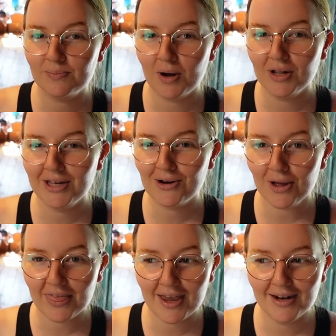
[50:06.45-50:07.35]

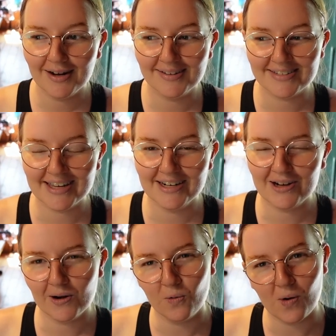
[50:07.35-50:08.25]
polyurethane and instead
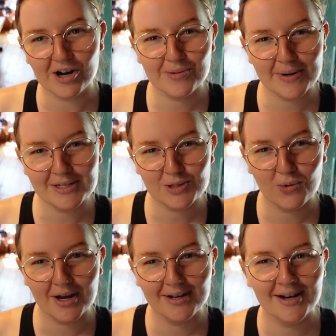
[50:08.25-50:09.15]
got a water-based
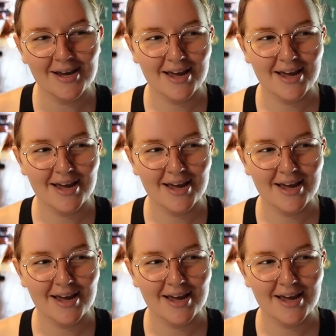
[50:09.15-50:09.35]
one